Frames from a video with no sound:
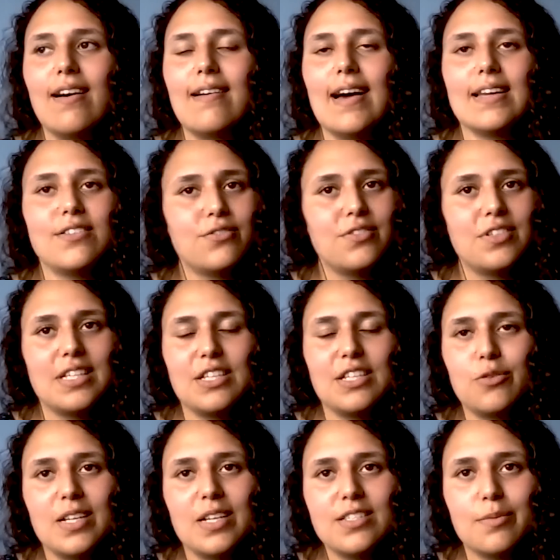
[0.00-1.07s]
I don't really
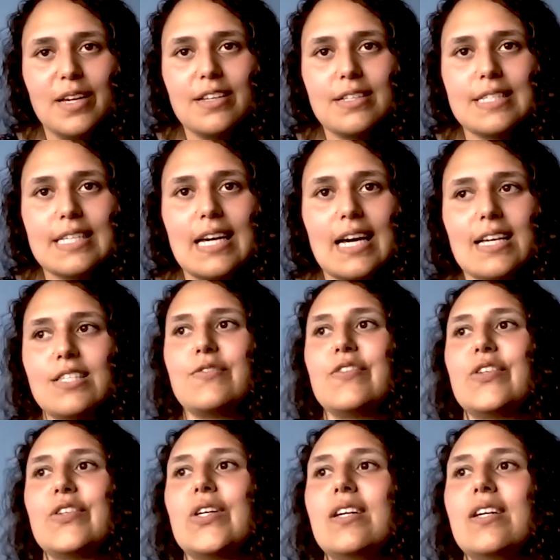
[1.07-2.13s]
know much about it. As
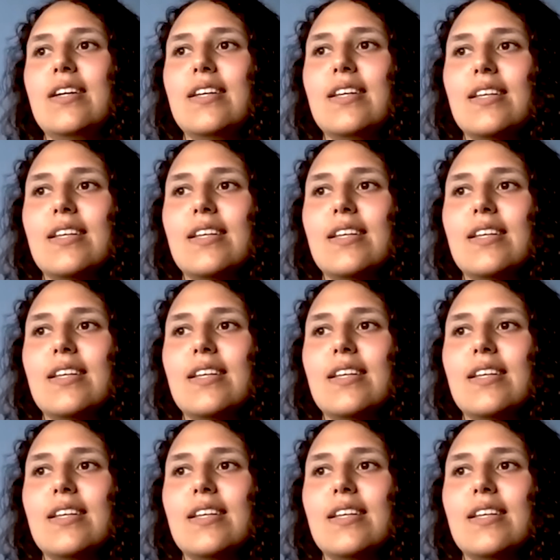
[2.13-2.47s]
for